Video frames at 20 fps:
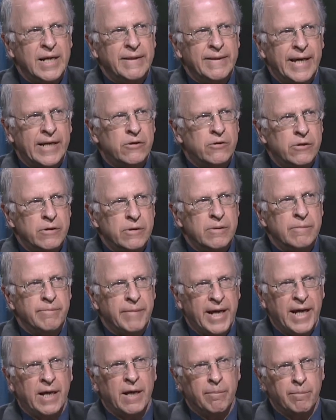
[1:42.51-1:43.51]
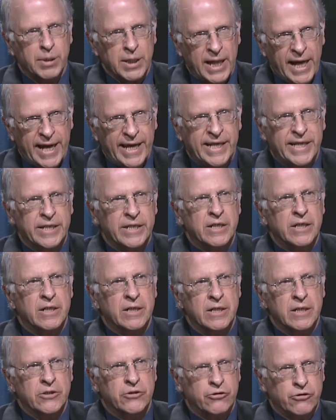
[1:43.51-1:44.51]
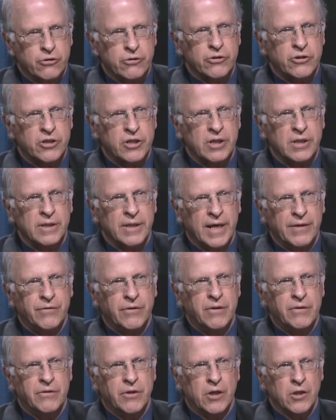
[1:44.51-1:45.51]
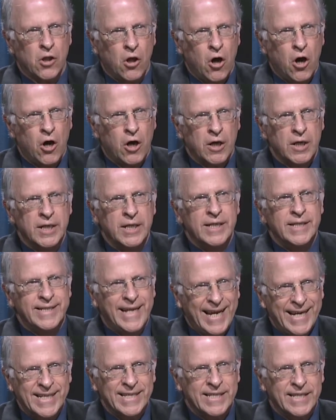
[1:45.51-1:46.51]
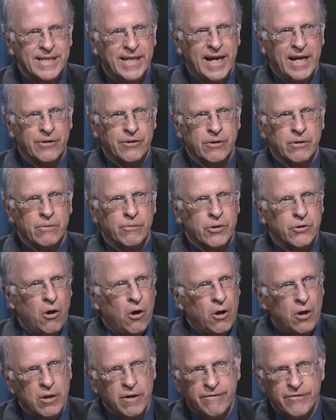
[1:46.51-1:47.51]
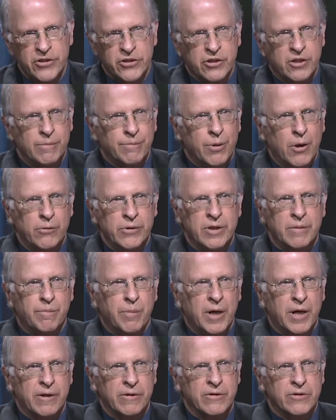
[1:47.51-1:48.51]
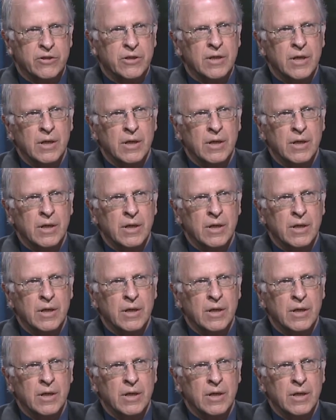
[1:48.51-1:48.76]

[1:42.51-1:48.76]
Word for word: they couldn't make a blanket assertion that the law taken together with all of its component parts